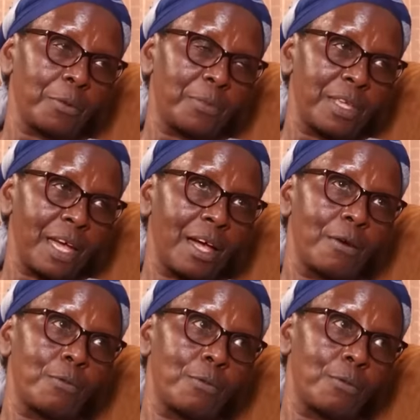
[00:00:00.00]
from
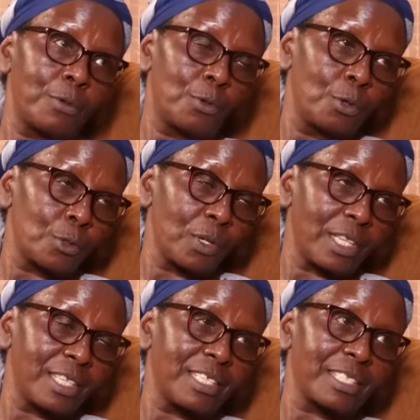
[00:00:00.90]
there, we go to
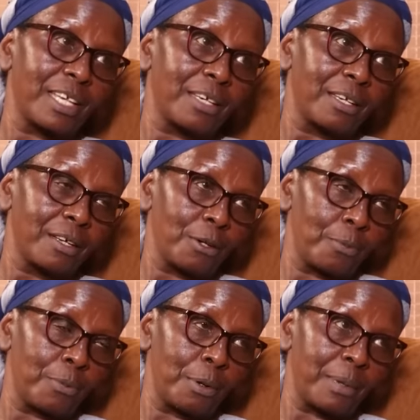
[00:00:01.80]
other things like
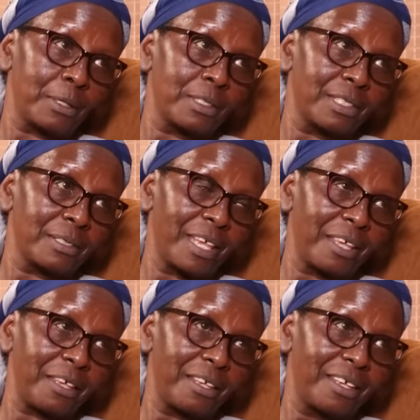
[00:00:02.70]
bromelods.
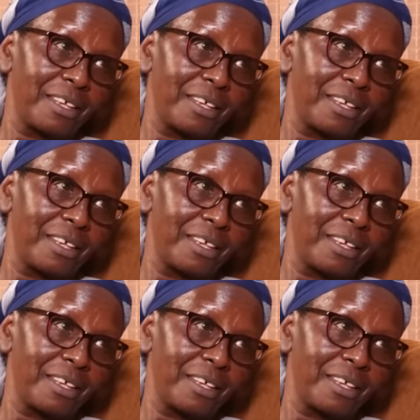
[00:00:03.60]
Hey.